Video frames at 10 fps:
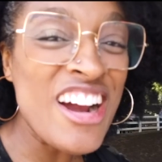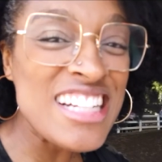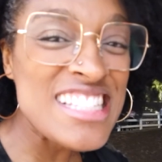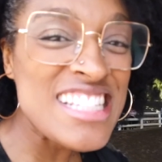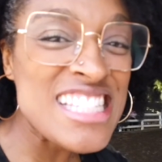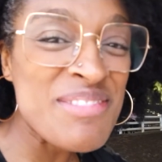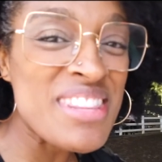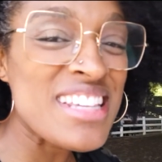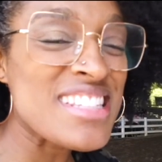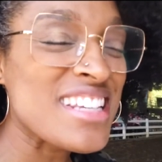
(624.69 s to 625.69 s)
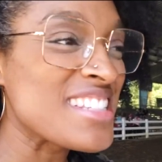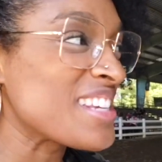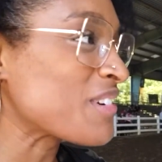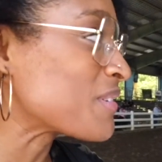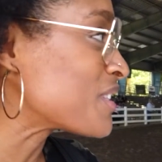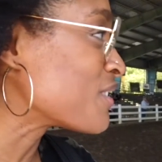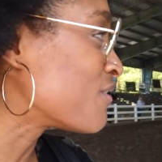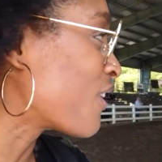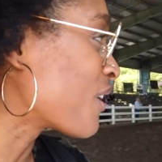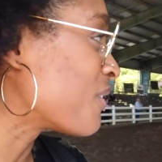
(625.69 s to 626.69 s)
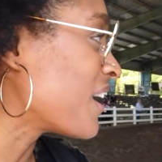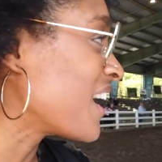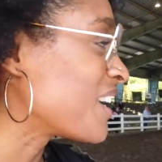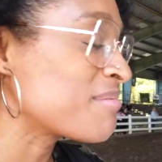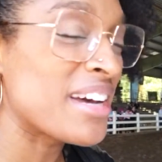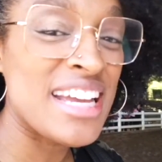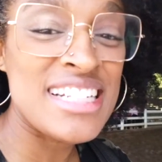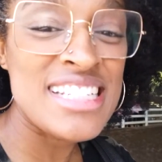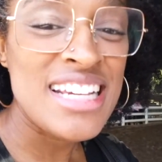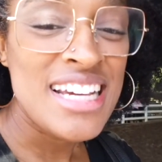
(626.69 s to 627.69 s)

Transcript: of hard to see some of this because everyone's so far away, but